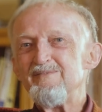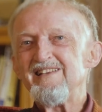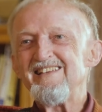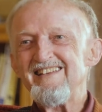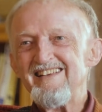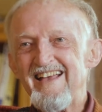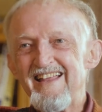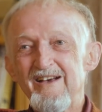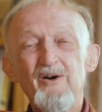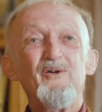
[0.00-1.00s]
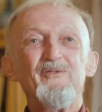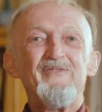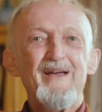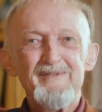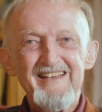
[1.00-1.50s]
Melinda had a whole
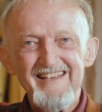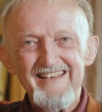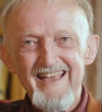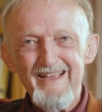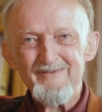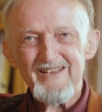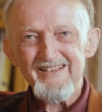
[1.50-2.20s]
family named.